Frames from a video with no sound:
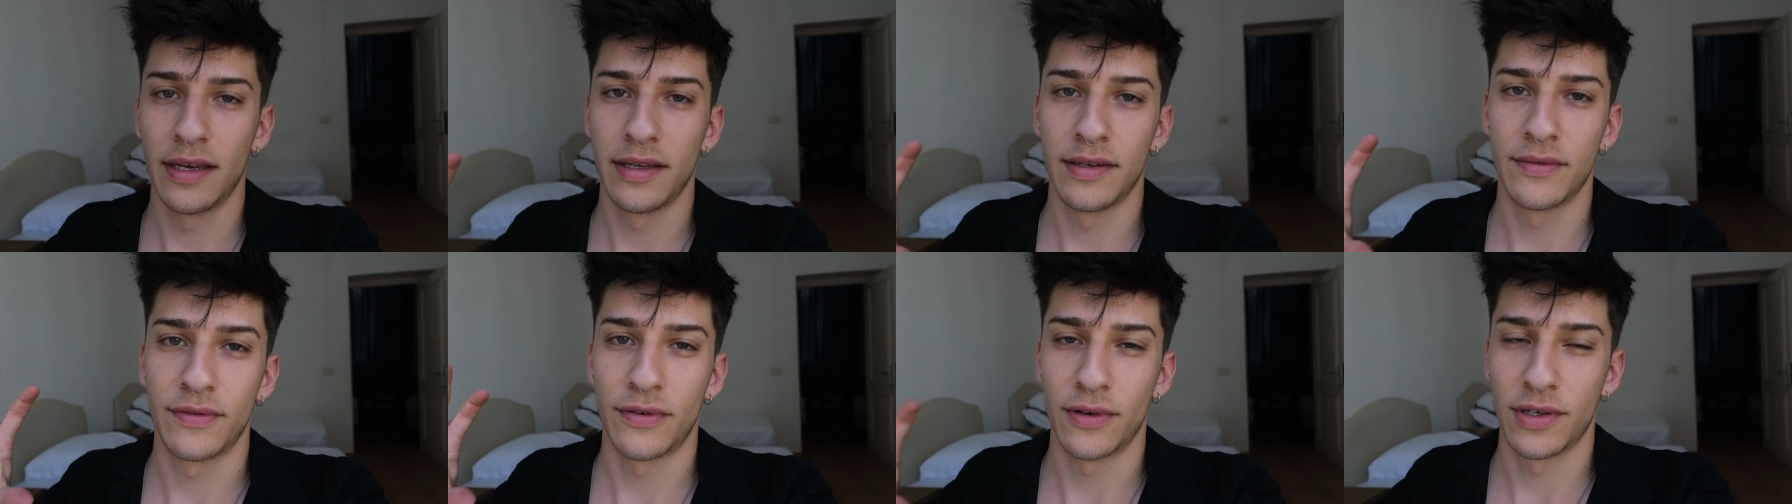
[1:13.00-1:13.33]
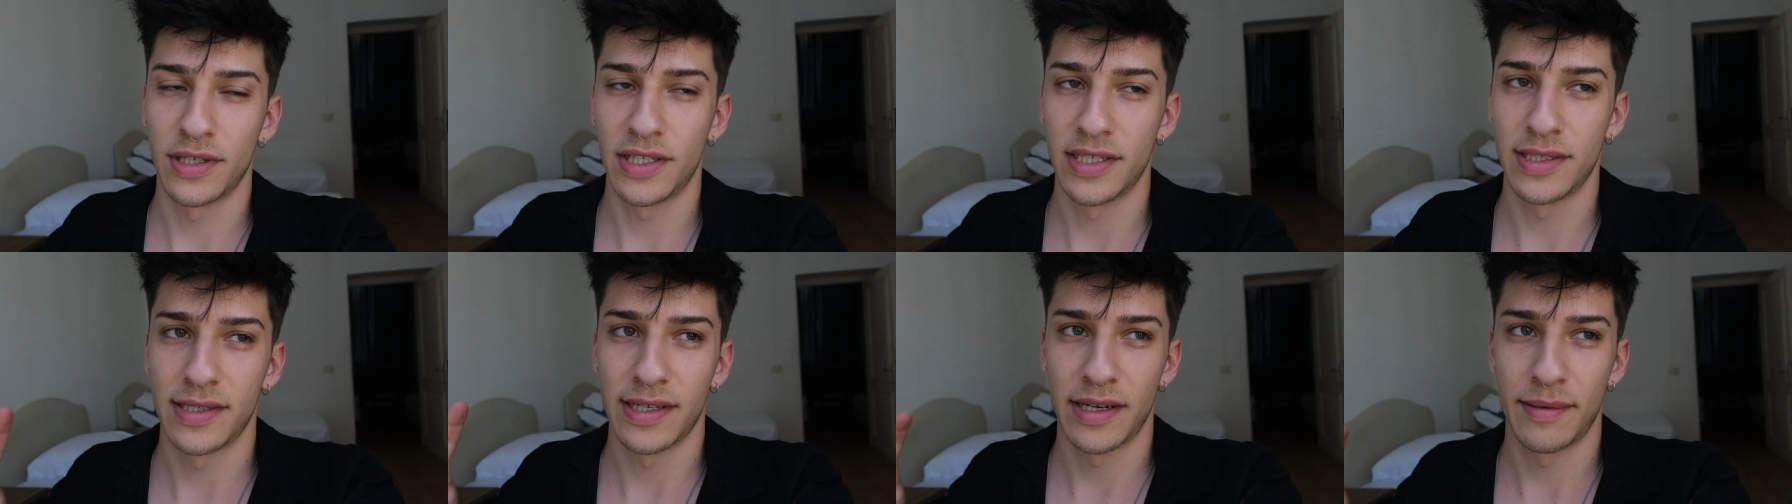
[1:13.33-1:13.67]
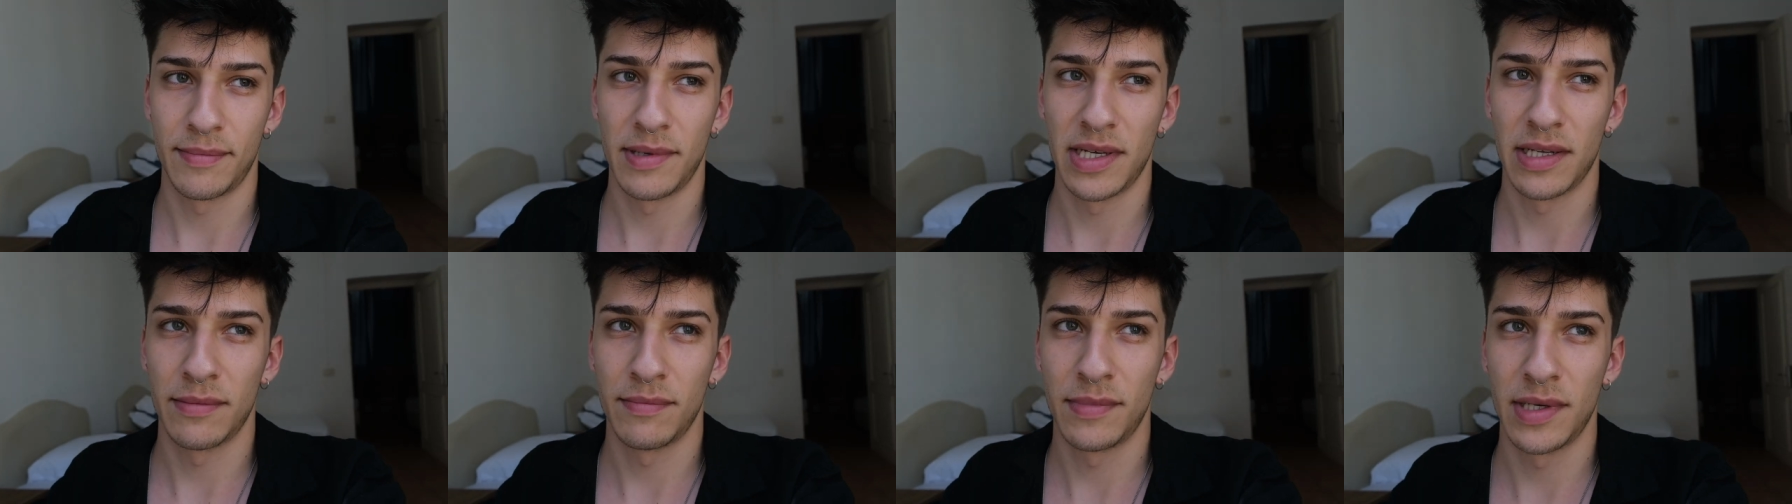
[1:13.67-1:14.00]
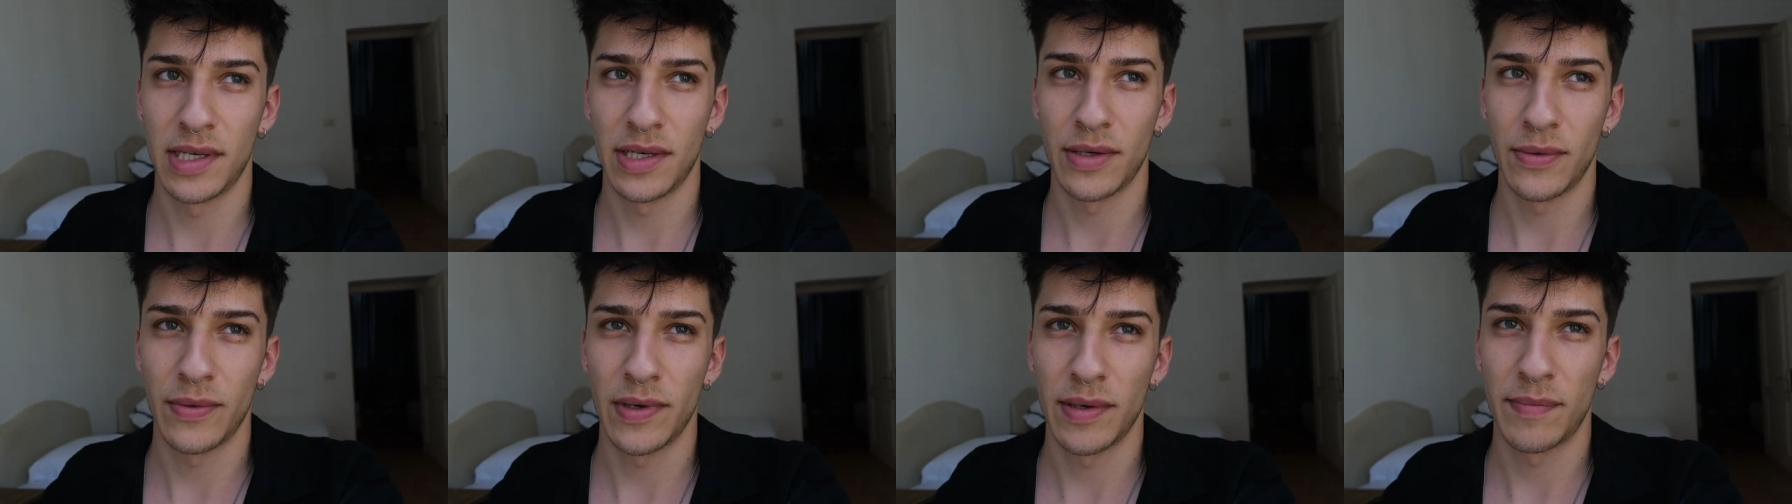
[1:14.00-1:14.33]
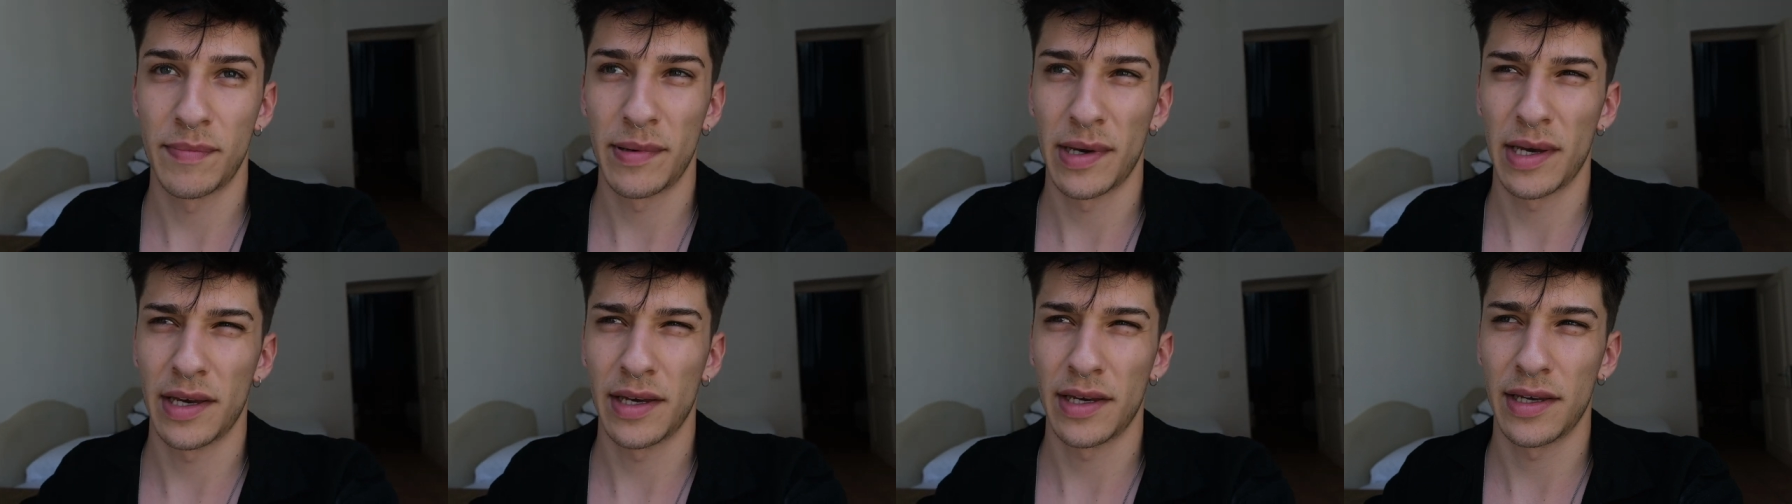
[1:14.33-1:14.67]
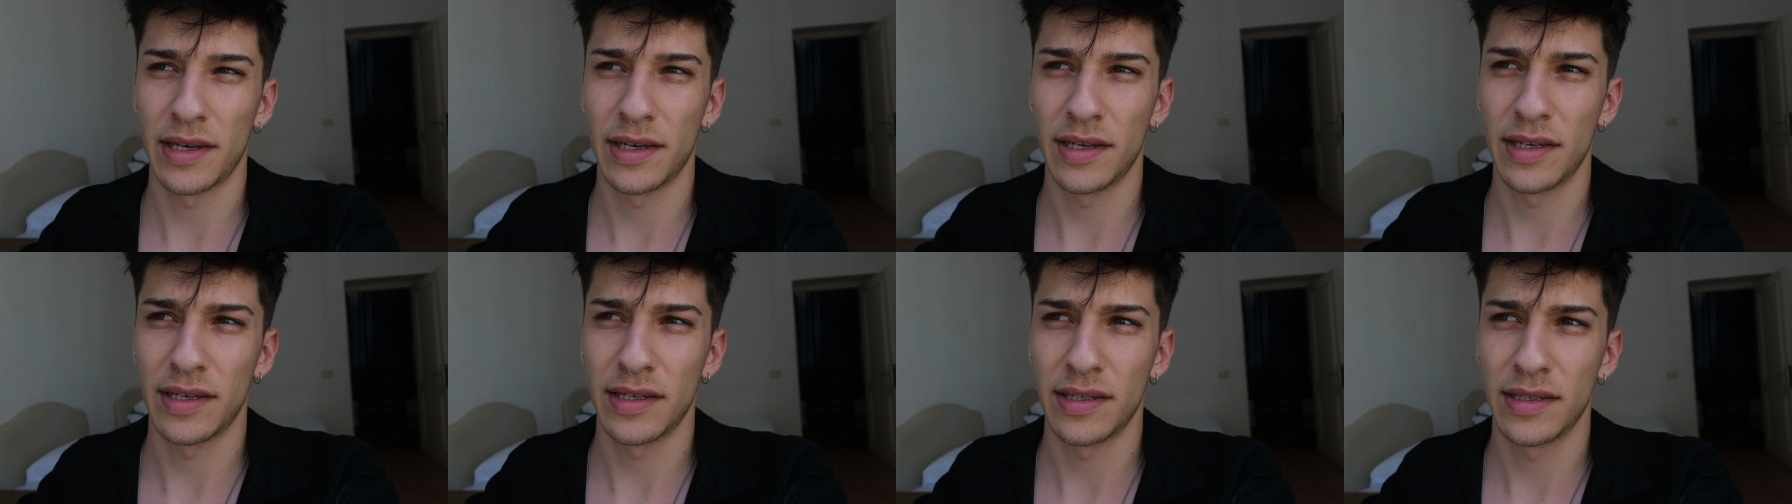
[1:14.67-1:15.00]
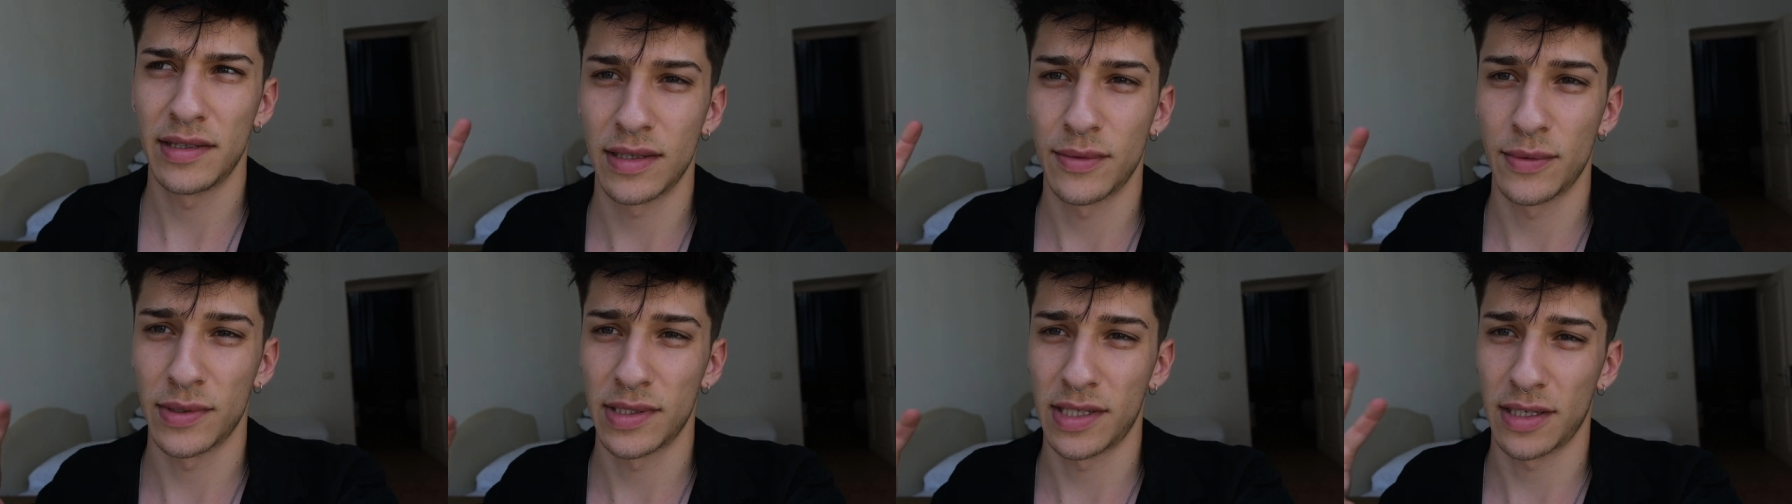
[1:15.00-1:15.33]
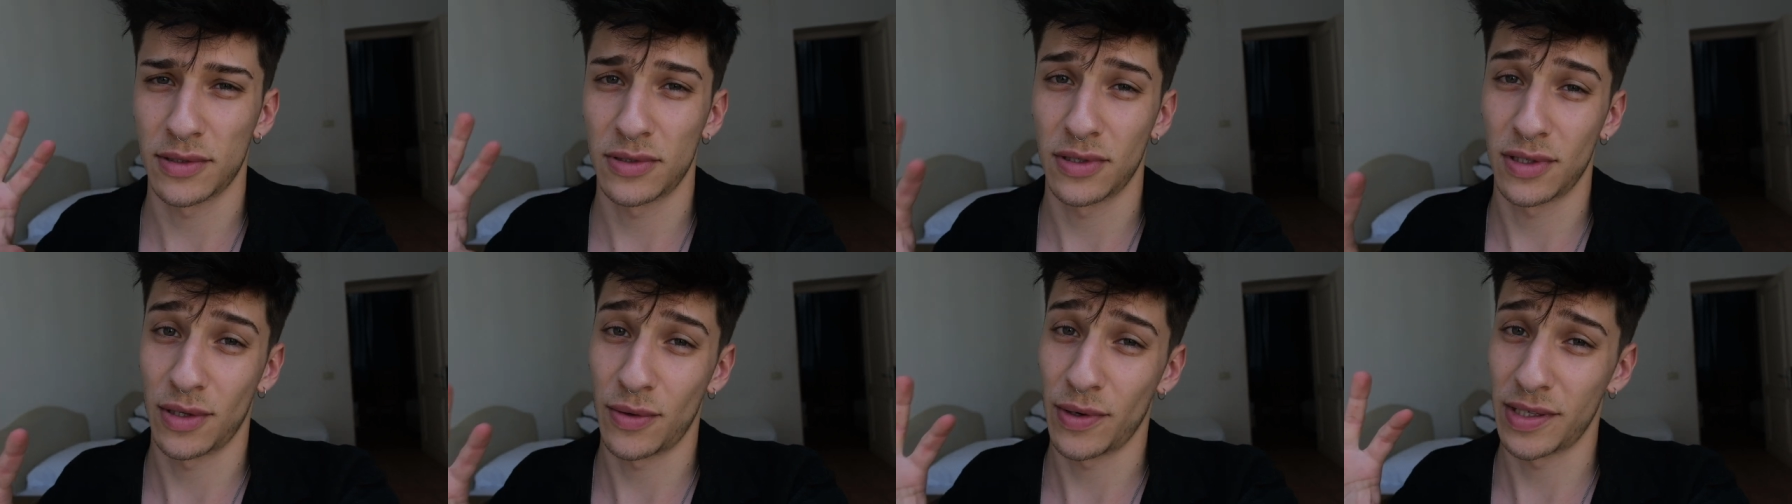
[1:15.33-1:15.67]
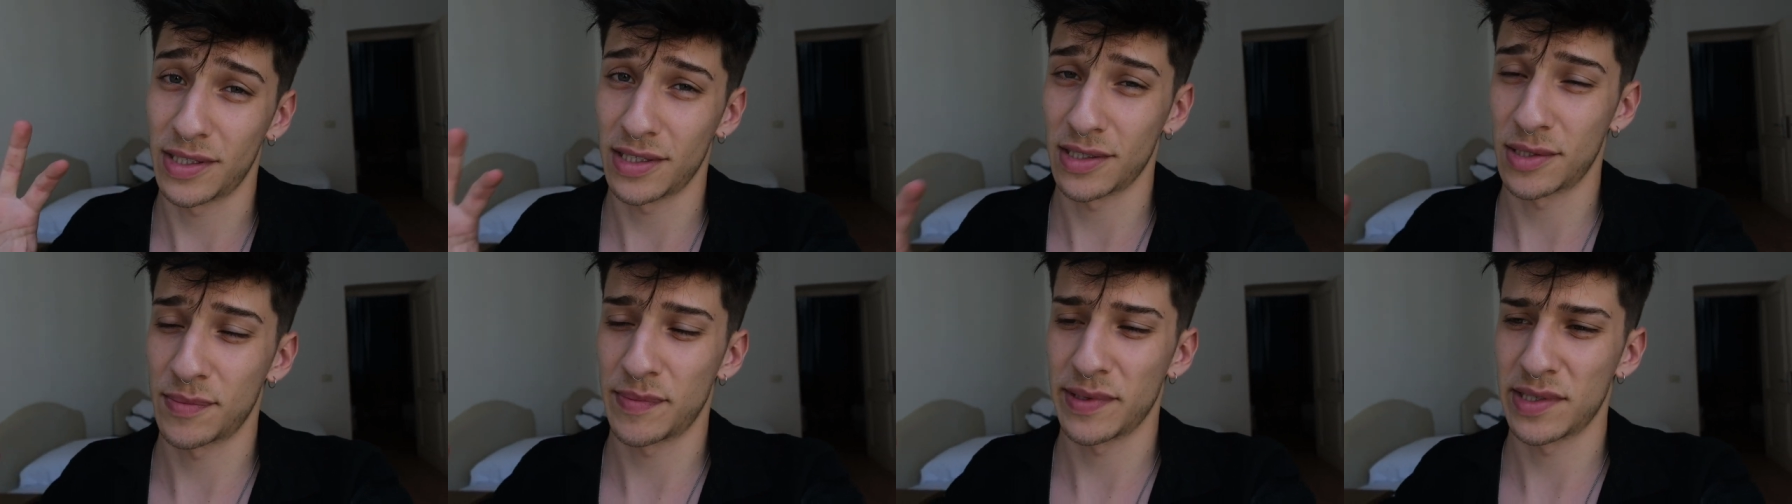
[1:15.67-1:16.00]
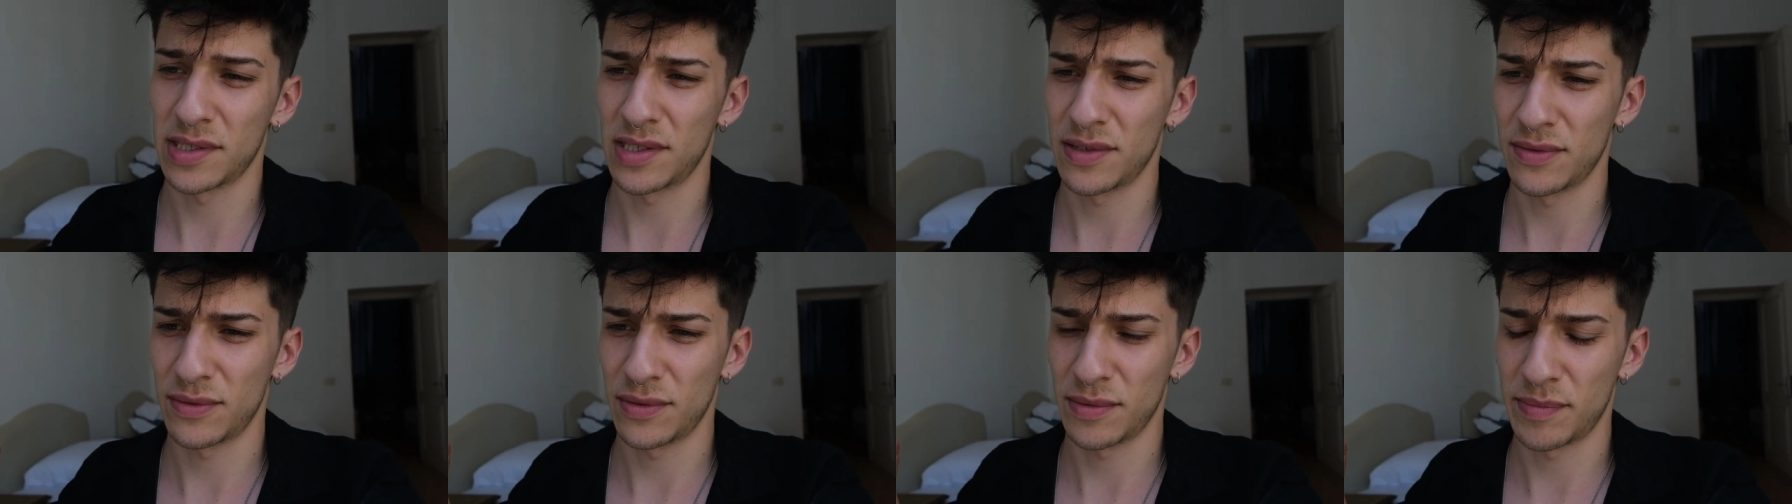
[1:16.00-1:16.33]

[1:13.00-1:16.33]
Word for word: And for this Airbnb we paid, it was actually quite expensive.